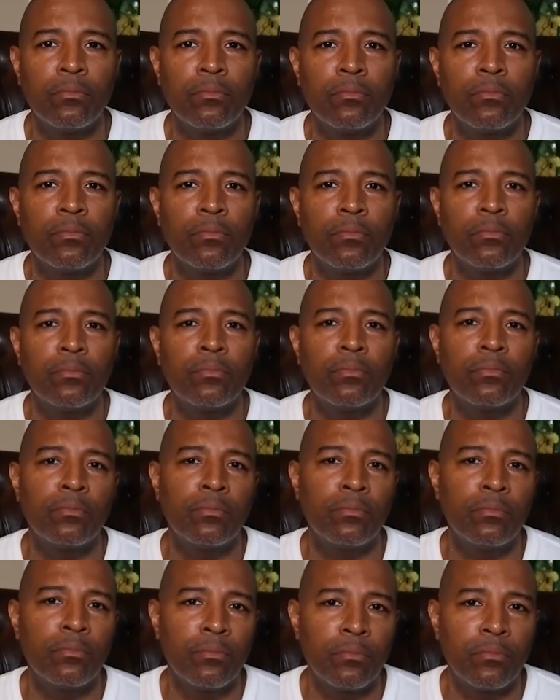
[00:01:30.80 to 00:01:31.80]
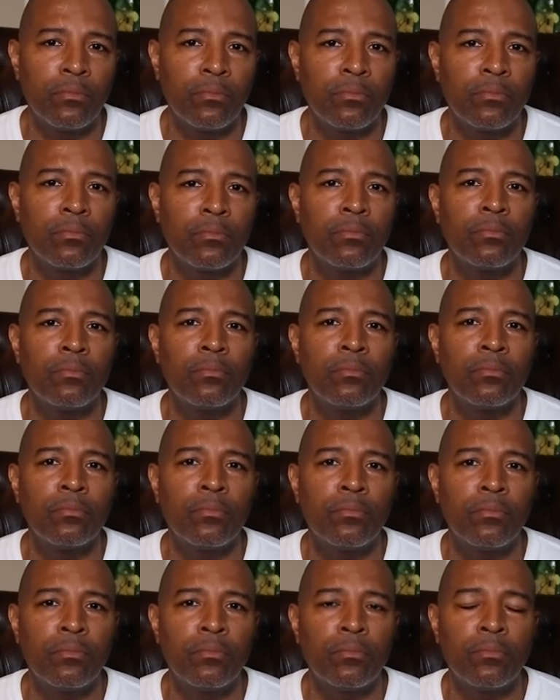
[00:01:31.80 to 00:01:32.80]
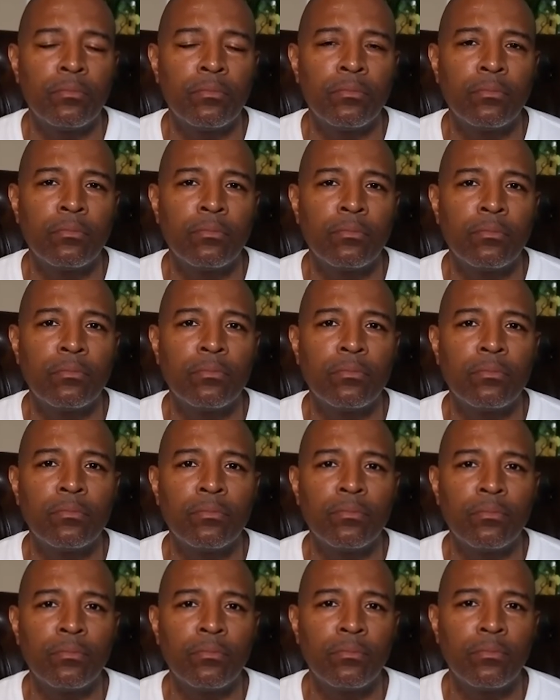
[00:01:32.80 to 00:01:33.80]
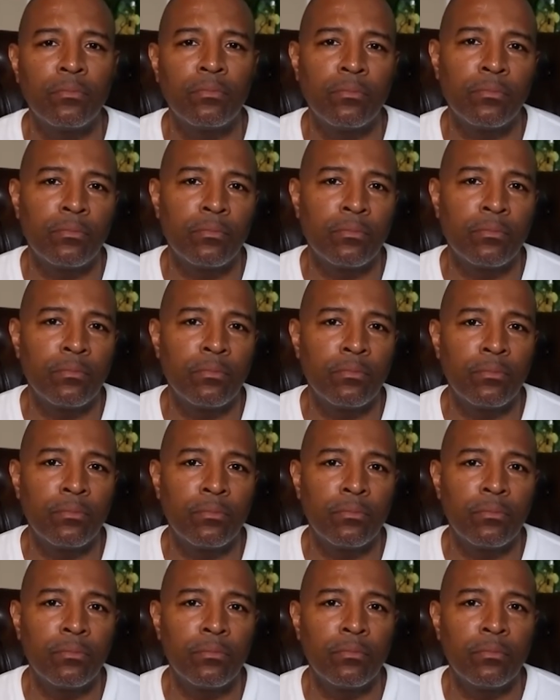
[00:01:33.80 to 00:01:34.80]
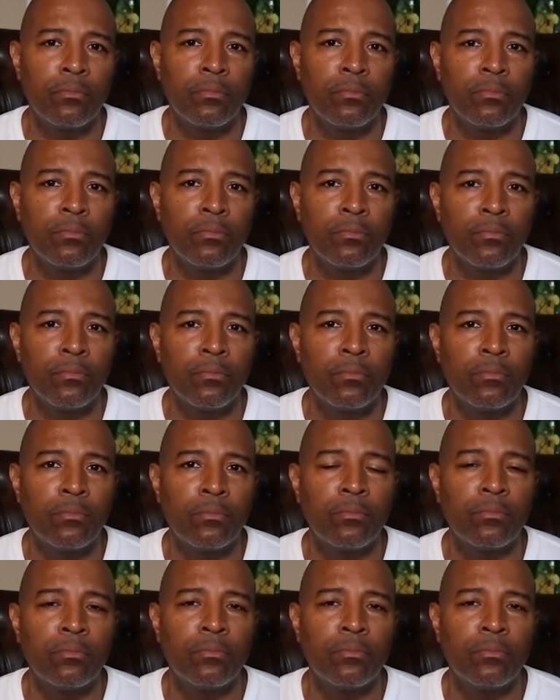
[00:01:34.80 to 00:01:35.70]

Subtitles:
No words are spoken by the person on screen.